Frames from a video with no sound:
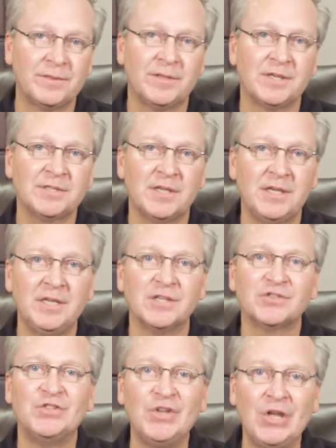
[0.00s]
with us.
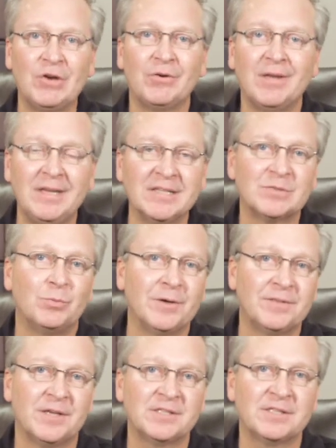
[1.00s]
He is near, He is
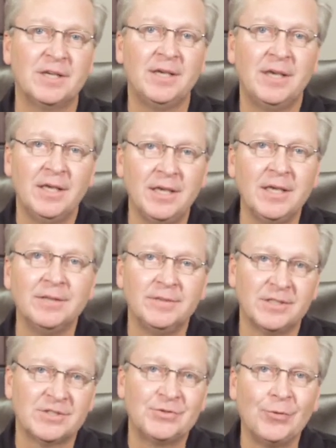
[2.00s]
with us
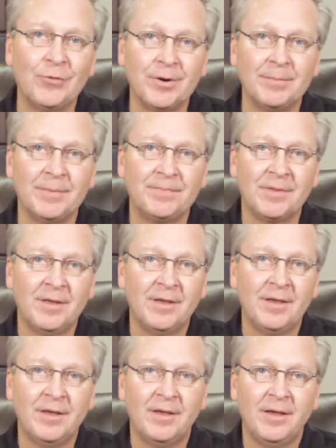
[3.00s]
in this storm.
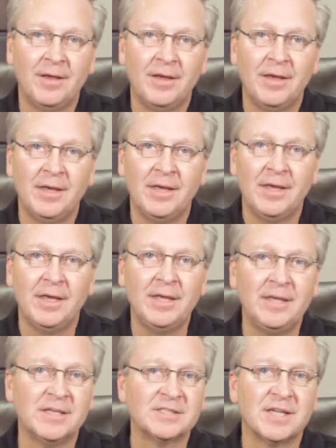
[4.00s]

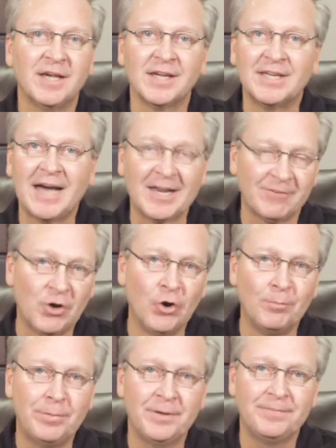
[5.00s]
He is a God of
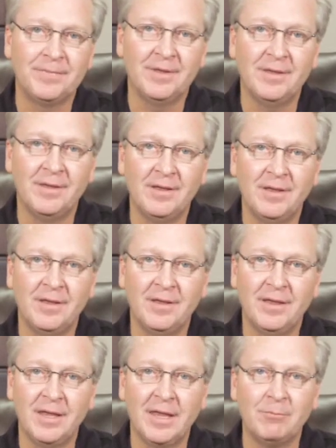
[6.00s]
hope,
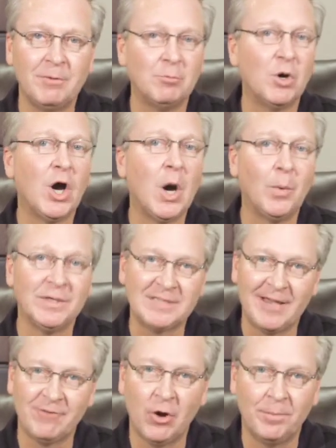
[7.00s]
and we will
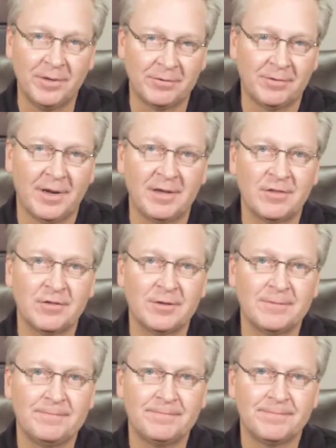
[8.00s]
always have hope in Christ.
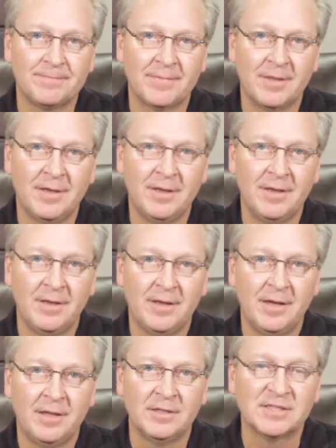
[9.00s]

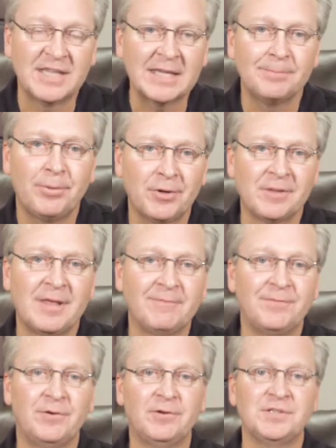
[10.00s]
The second part of
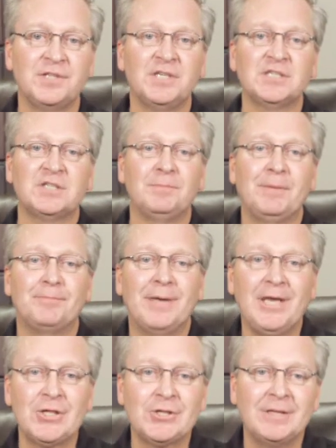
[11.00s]
that verse is to be
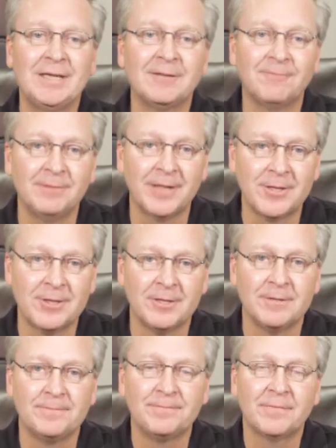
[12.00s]
patient in
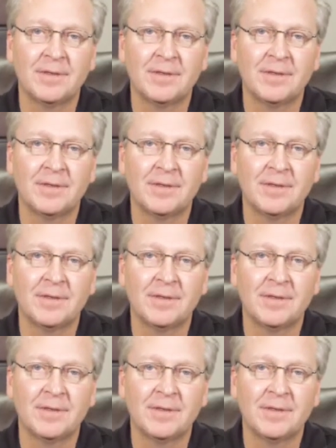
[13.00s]
affliction.